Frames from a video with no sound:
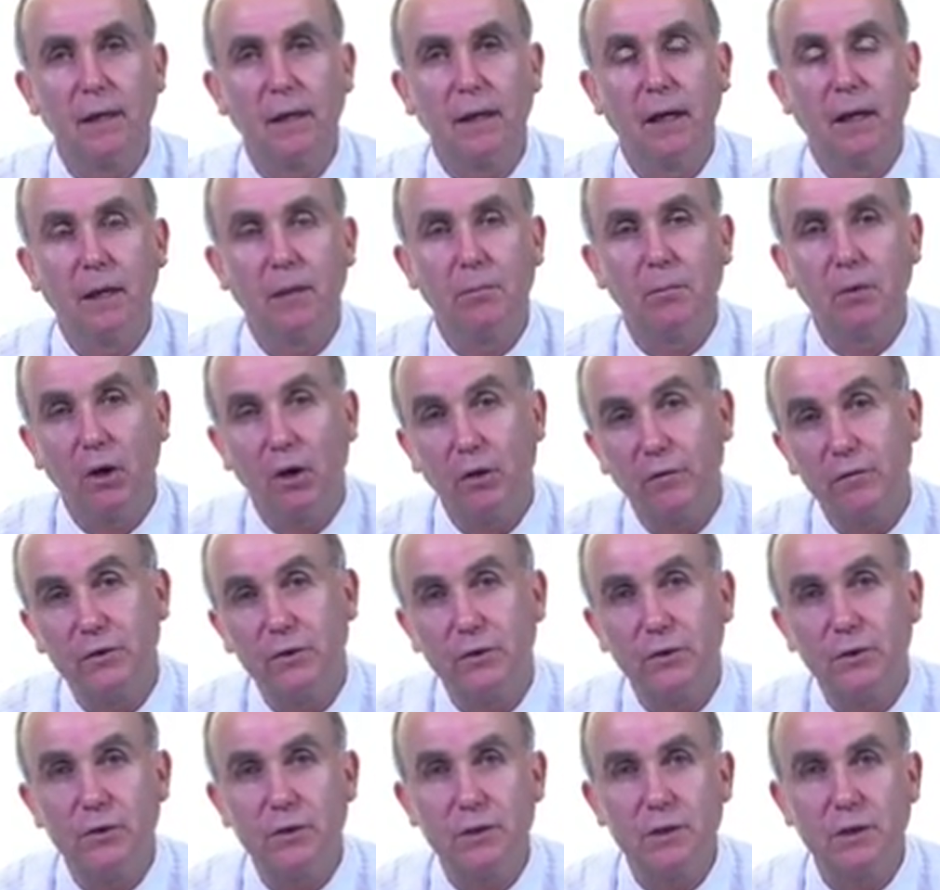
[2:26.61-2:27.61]

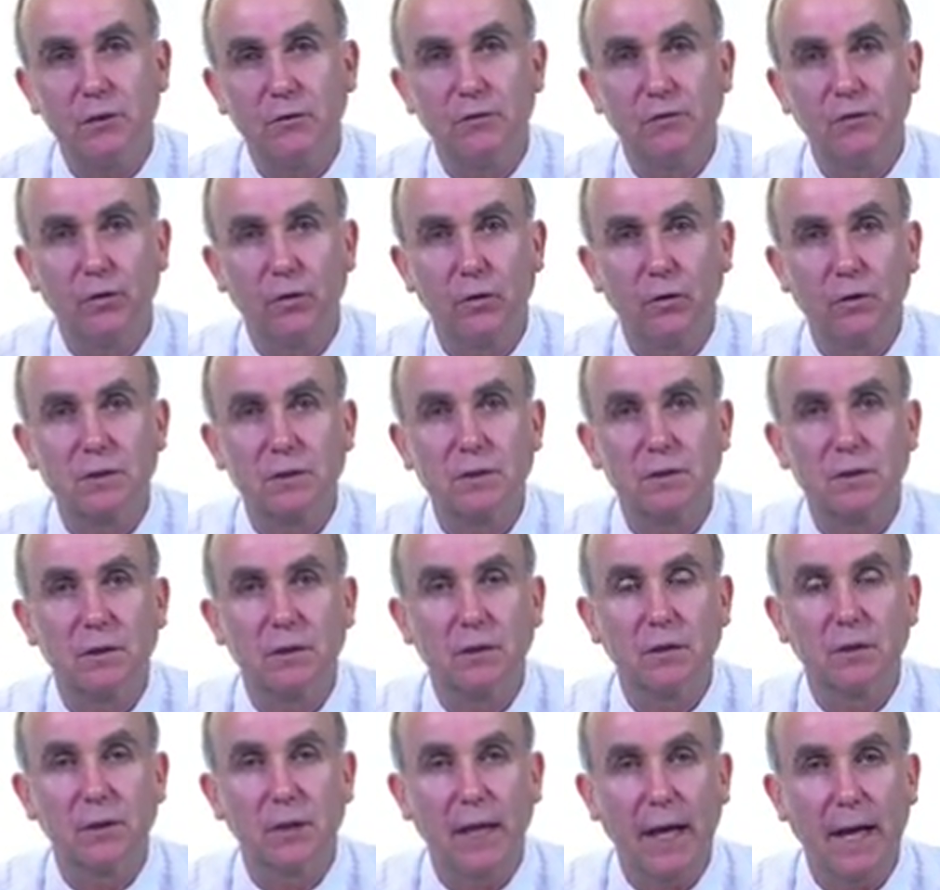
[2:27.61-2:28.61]
often using forced
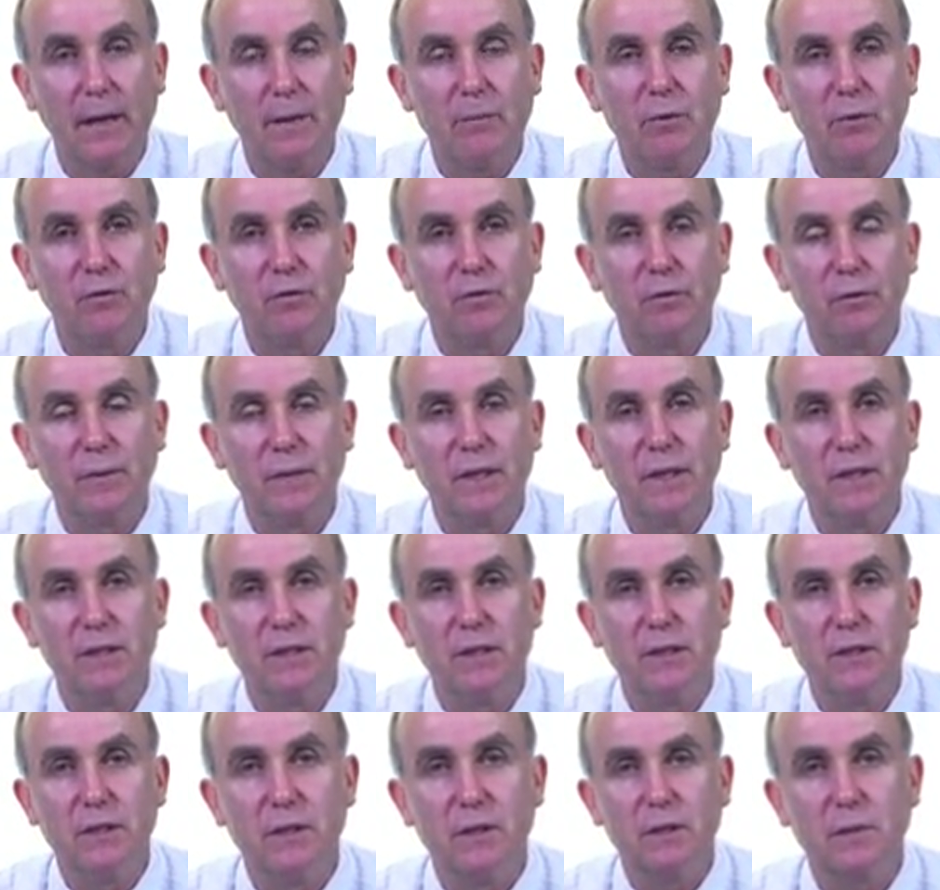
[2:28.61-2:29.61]
labour from the
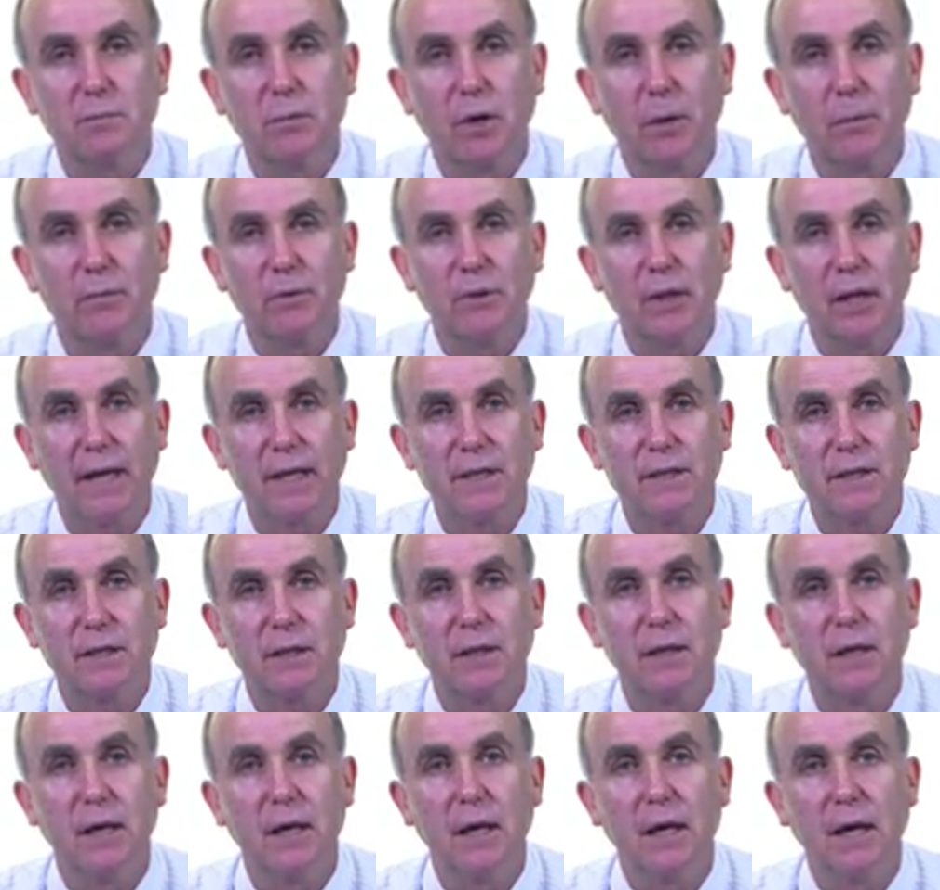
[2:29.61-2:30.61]
indigenous
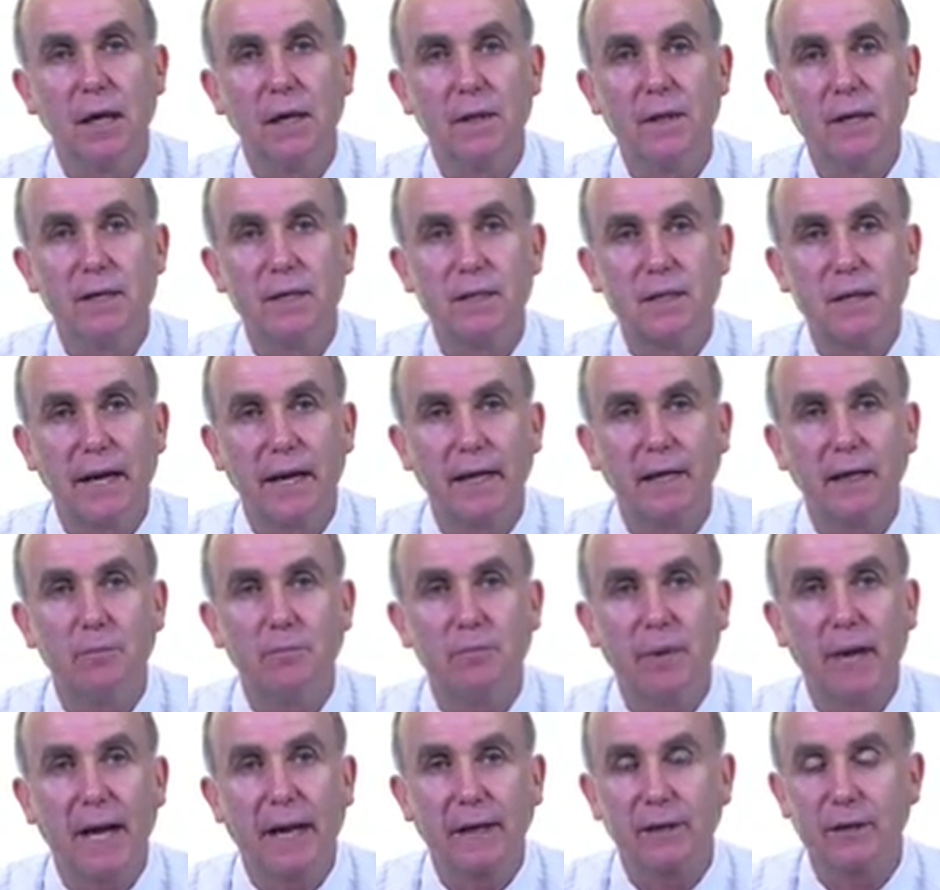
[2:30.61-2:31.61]
population and then taken
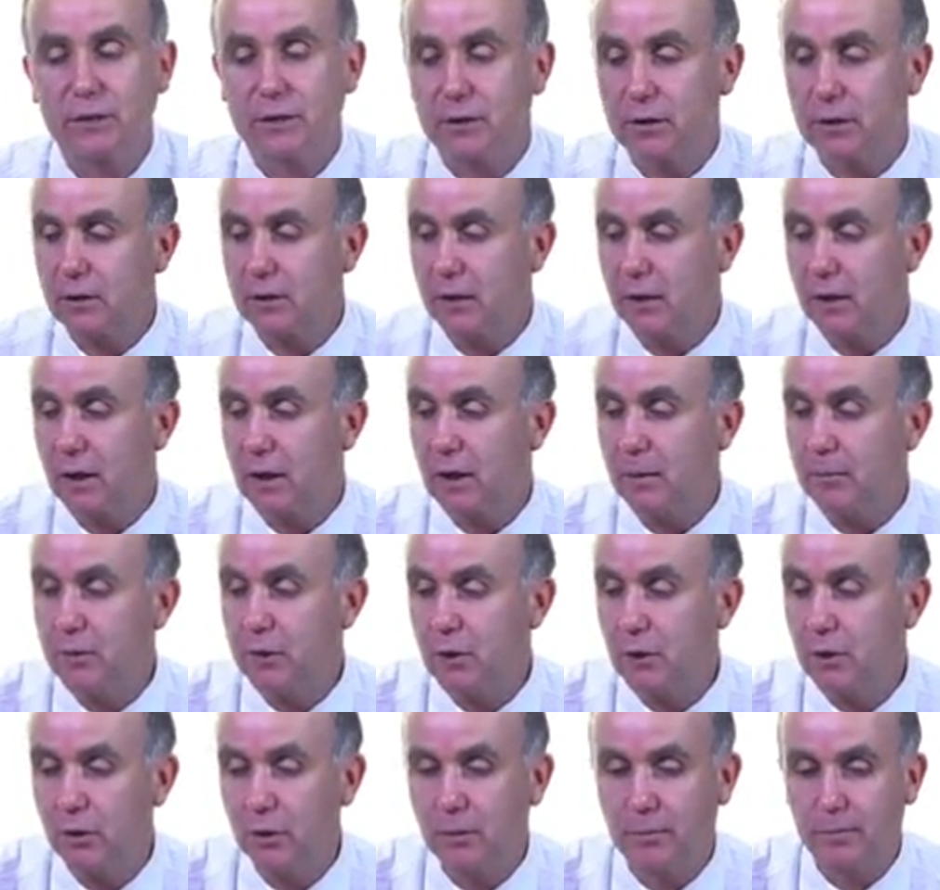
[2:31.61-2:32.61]
back to
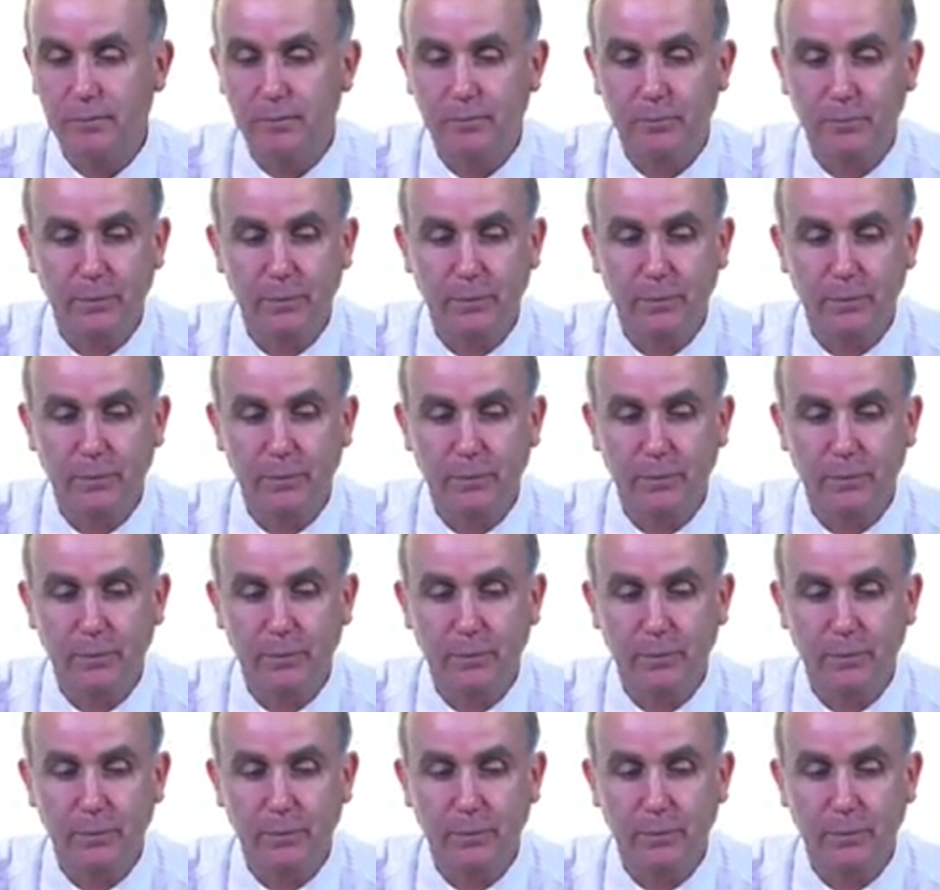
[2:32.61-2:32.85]
Europe.